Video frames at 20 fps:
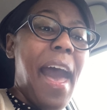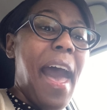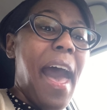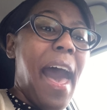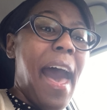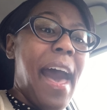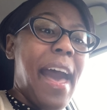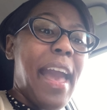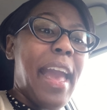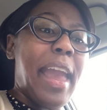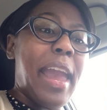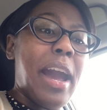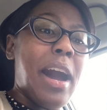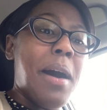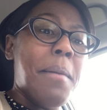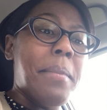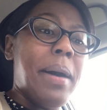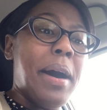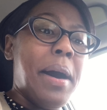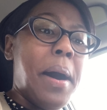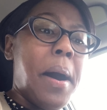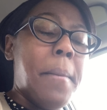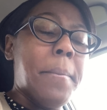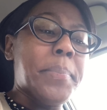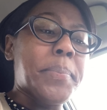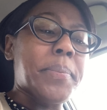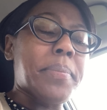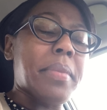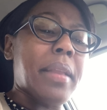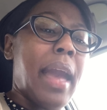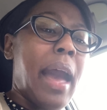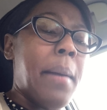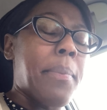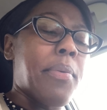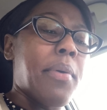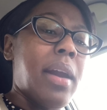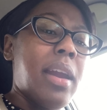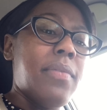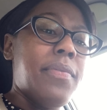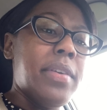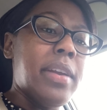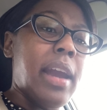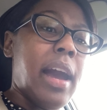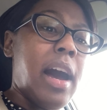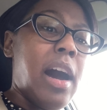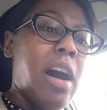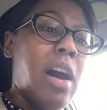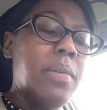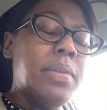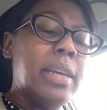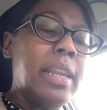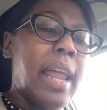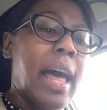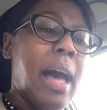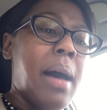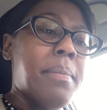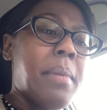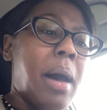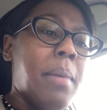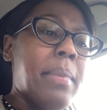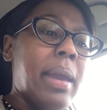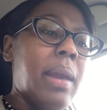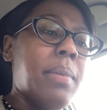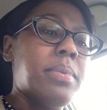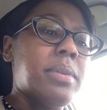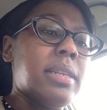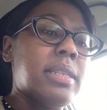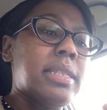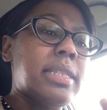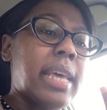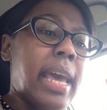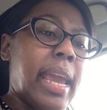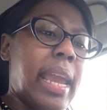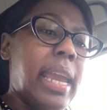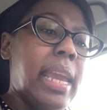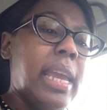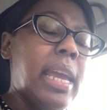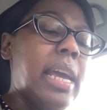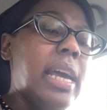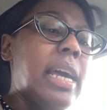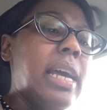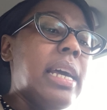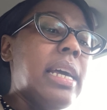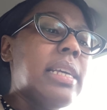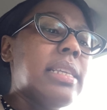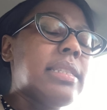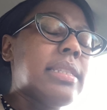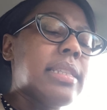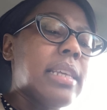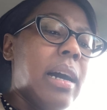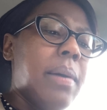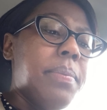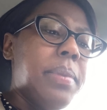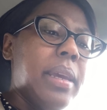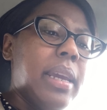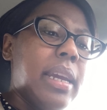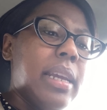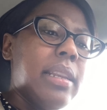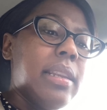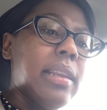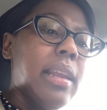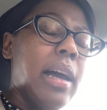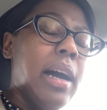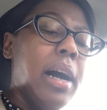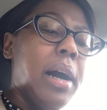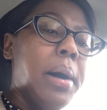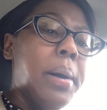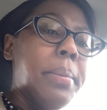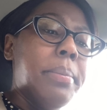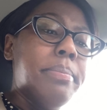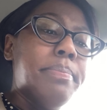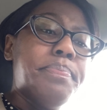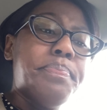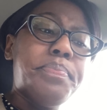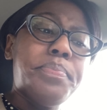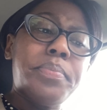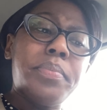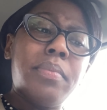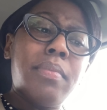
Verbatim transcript: I am. Um, I pray for y'all that I, am able to say something um,